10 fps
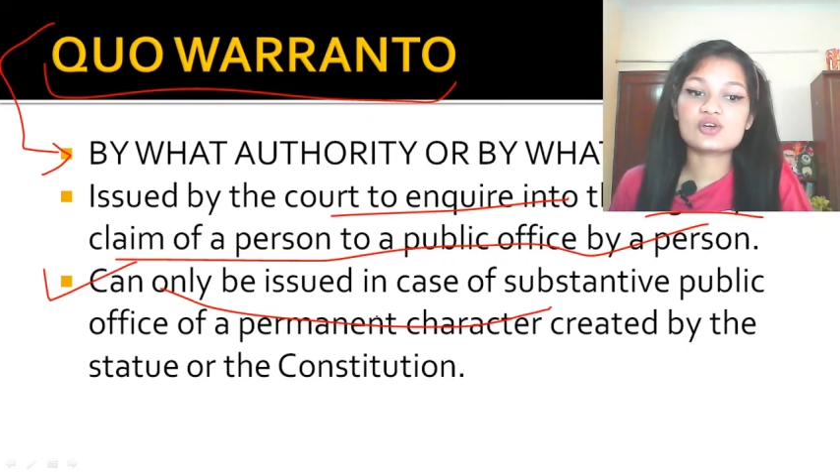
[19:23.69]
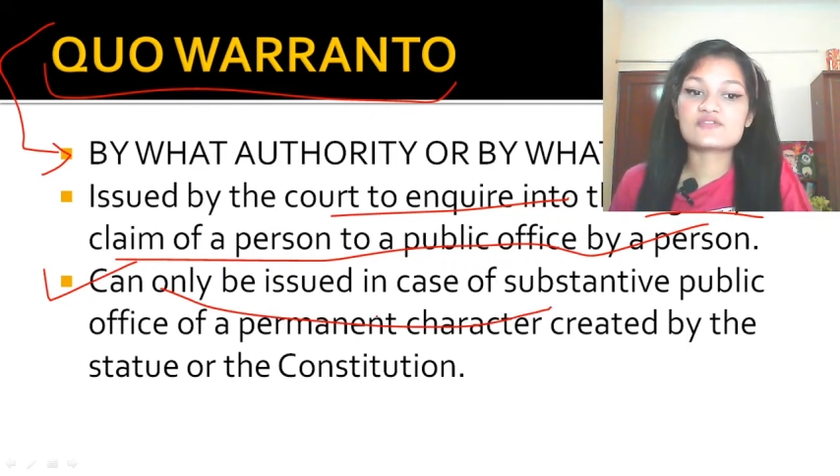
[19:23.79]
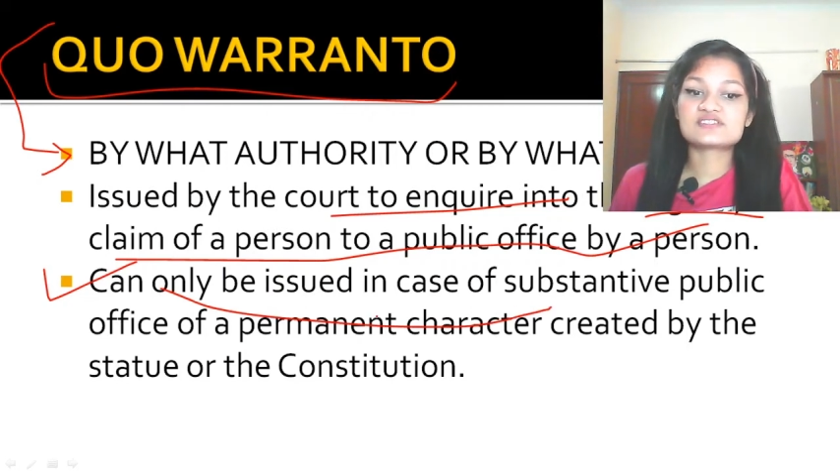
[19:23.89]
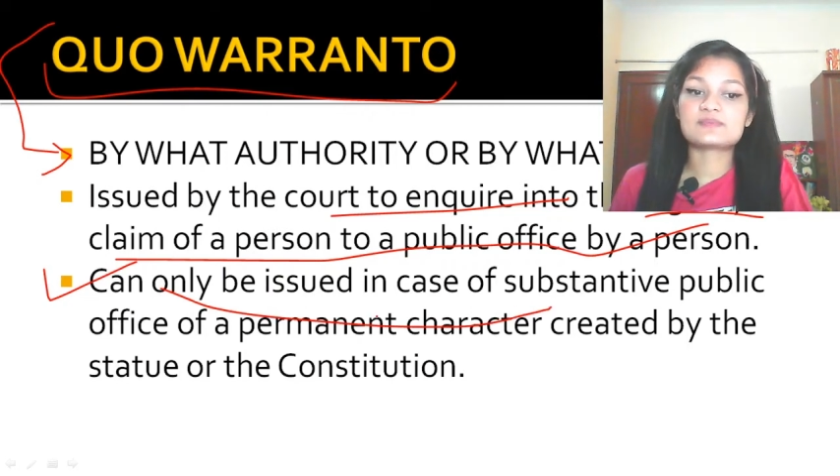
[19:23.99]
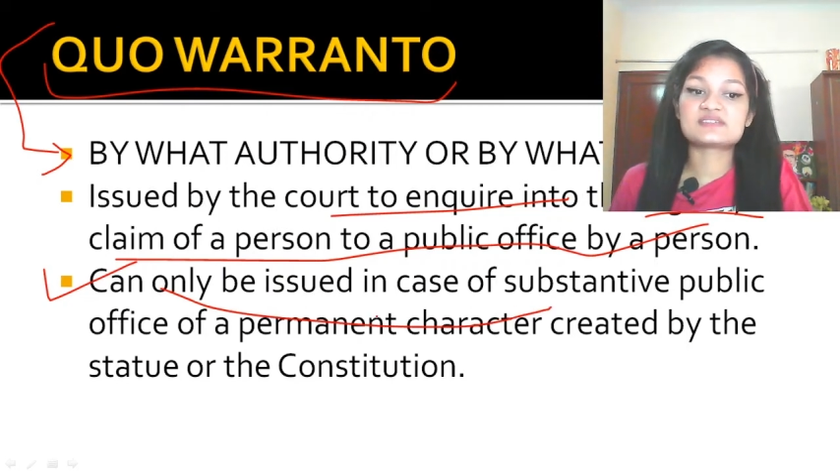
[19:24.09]
of
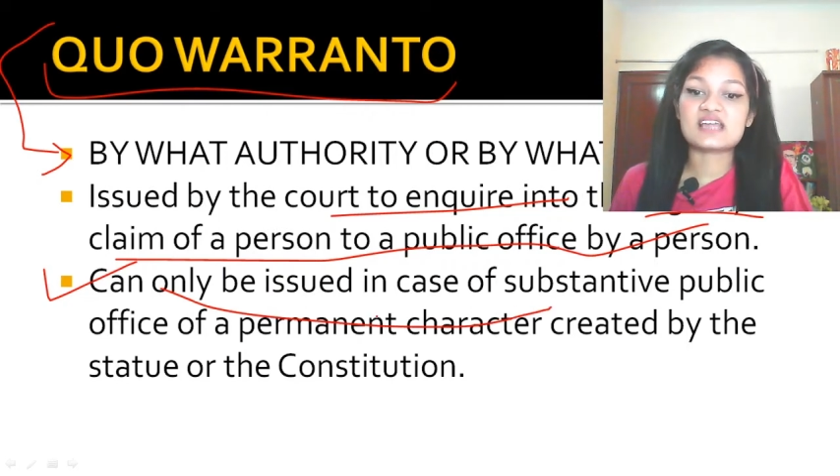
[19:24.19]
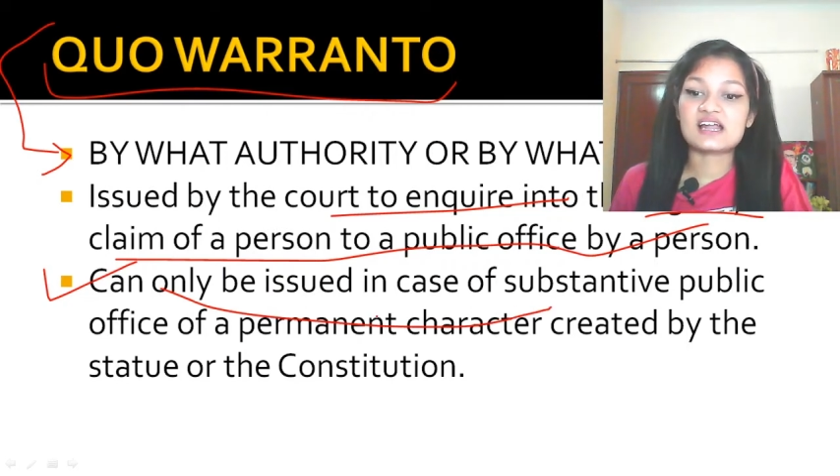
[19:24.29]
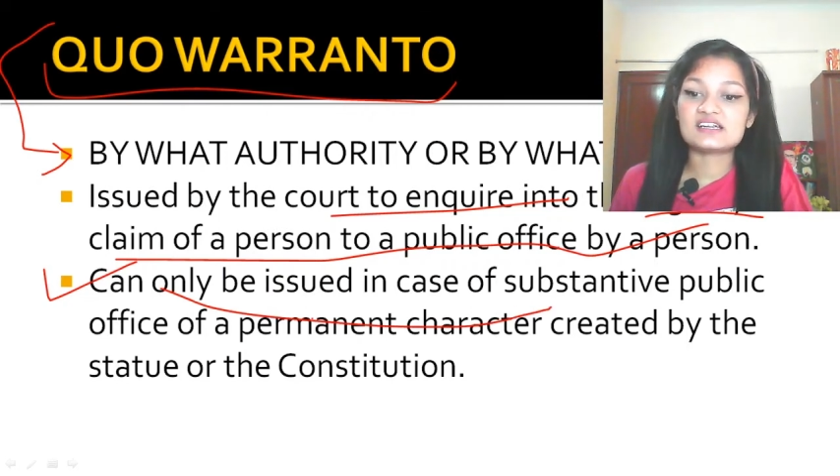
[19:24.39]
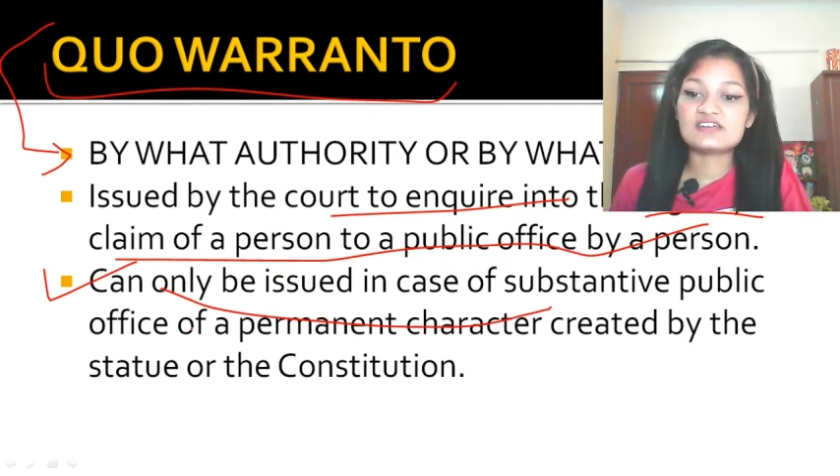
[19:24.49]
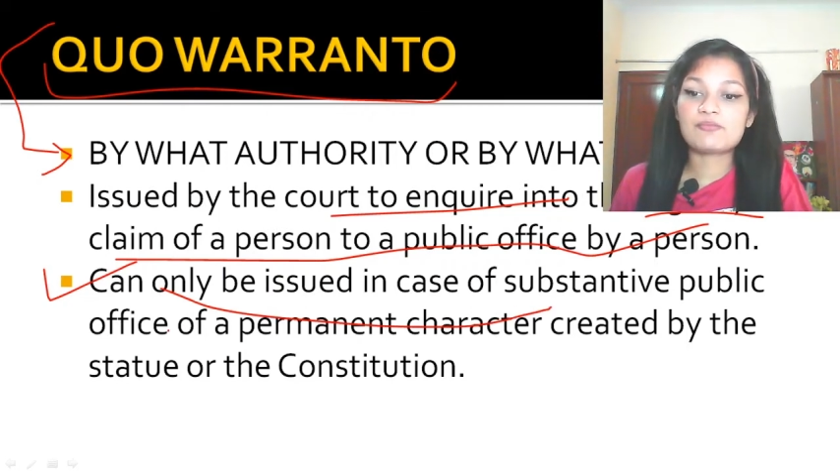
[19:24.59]

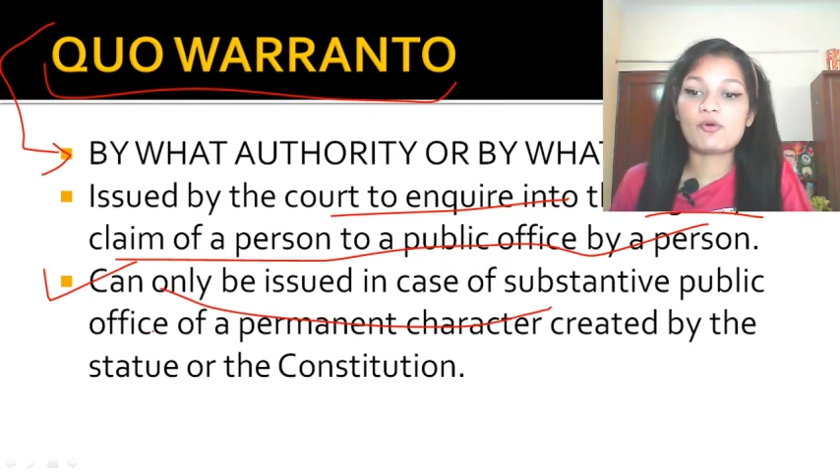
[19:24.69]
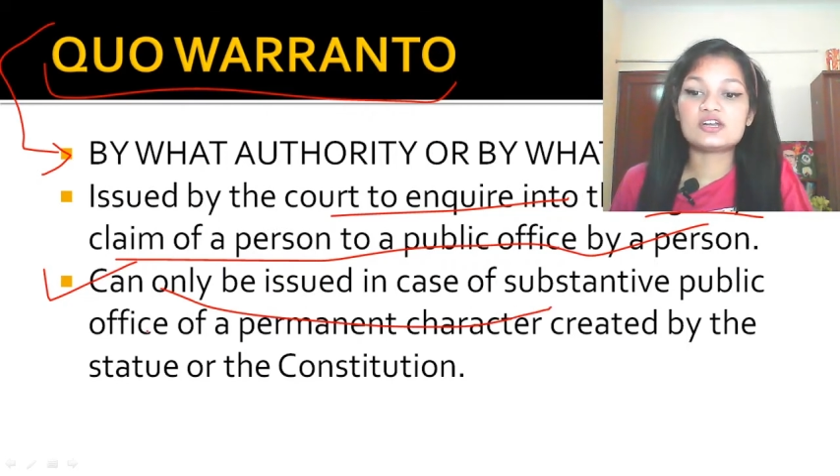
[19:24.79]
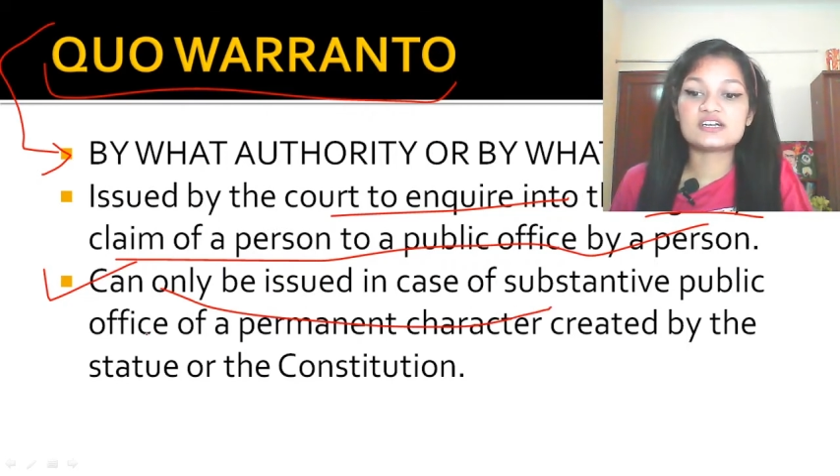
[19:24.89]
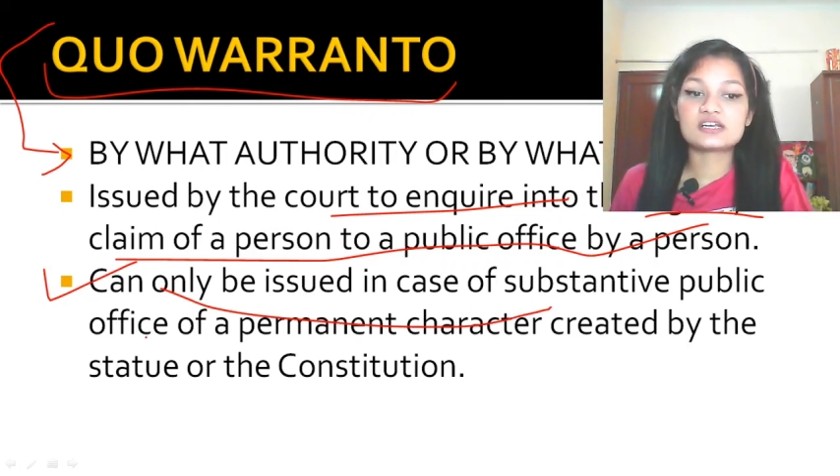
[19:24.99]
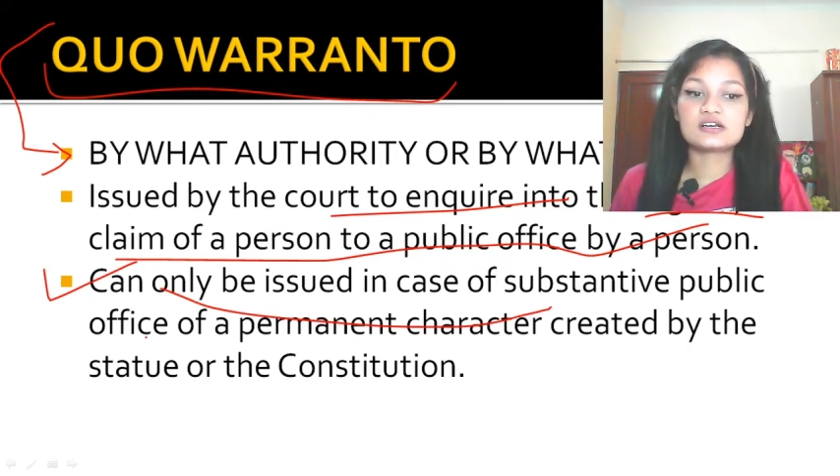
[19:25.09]
substantive
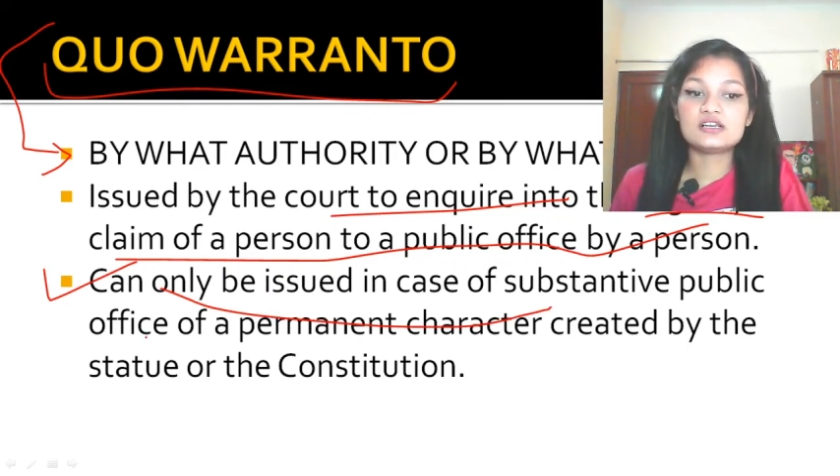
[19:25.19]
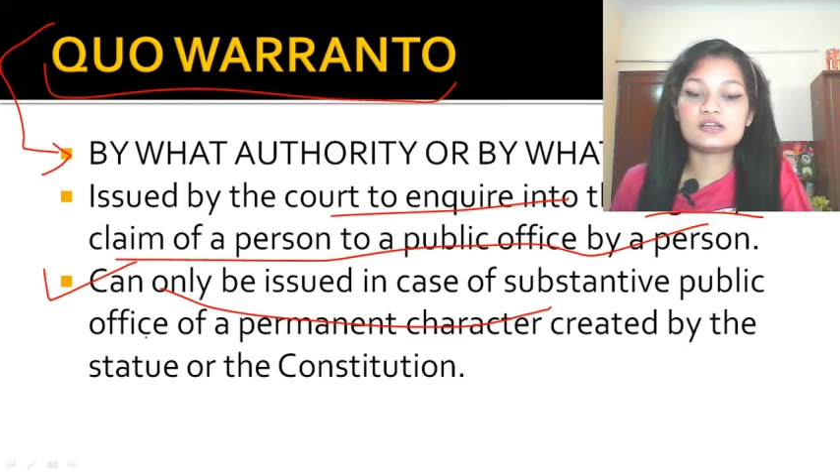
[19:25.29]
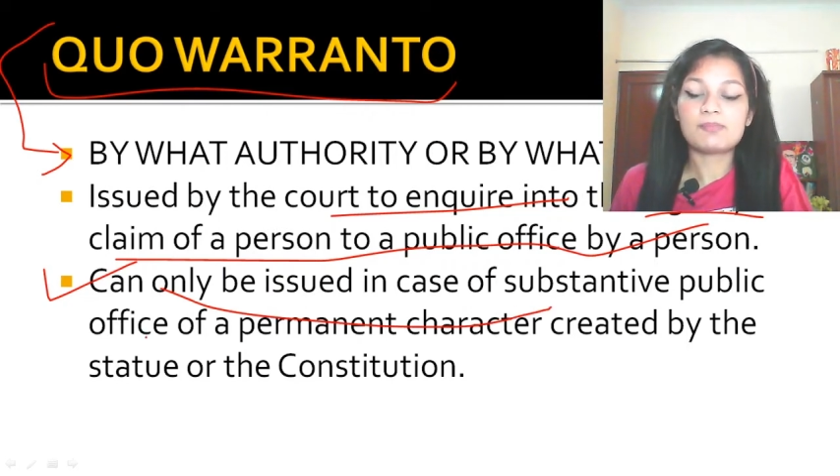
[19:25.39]
political